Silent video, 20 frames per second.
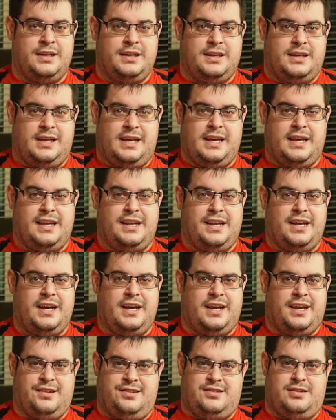and
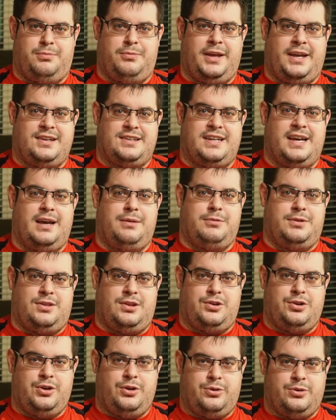getting some lane time with the
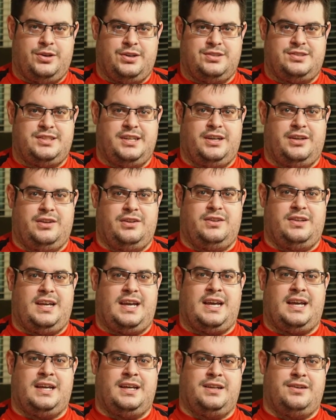nuclear cell,
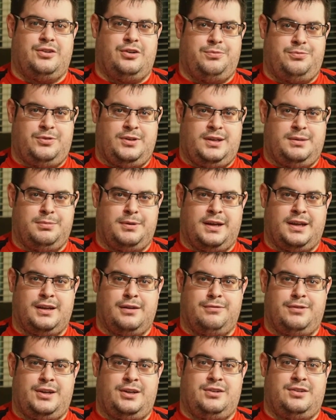and hopefully bringing a
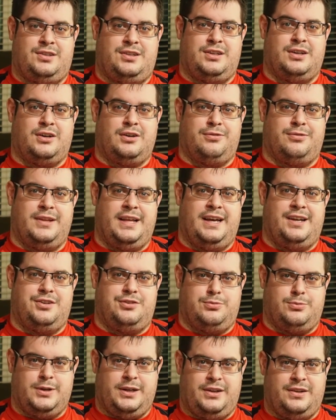video to y'all for that
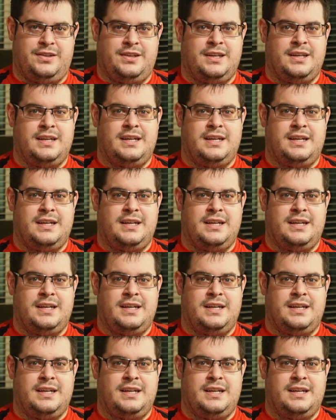as well.